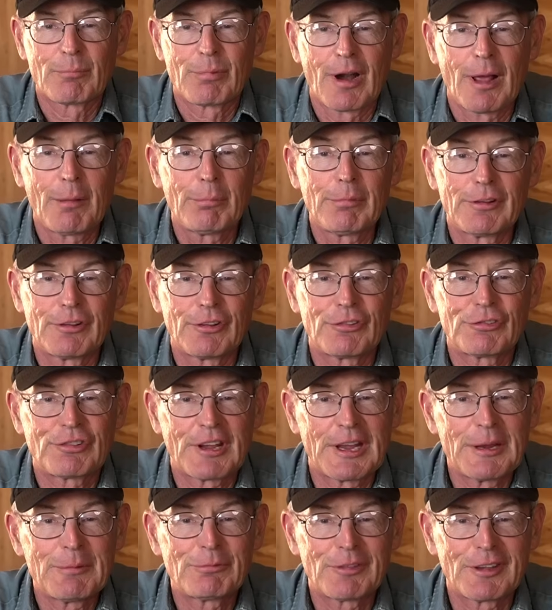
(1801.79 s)
Probably the
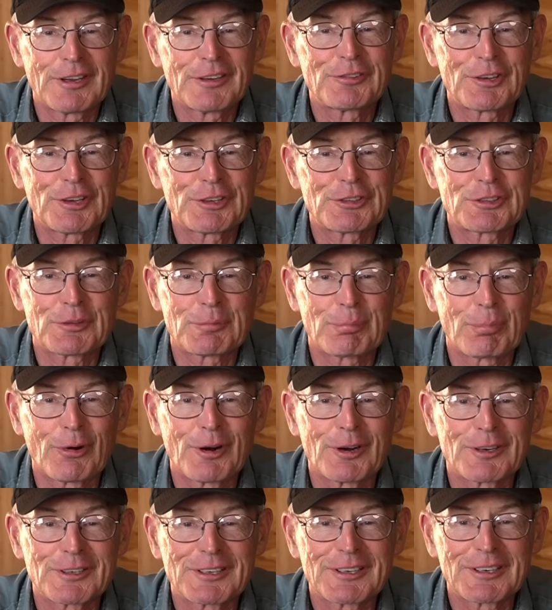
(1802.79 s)
same things that
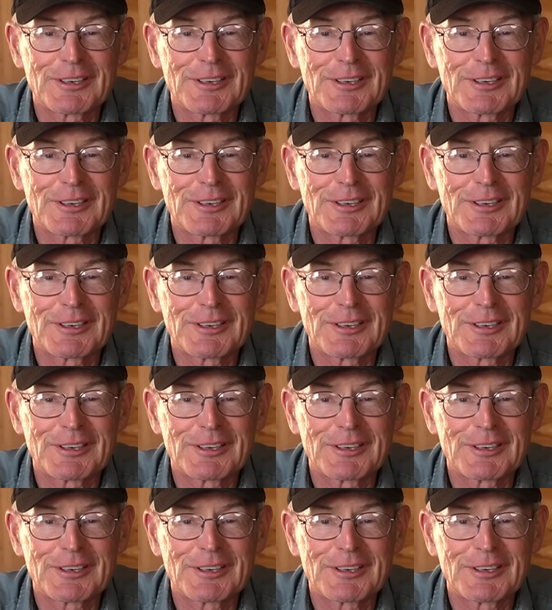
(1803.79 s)
support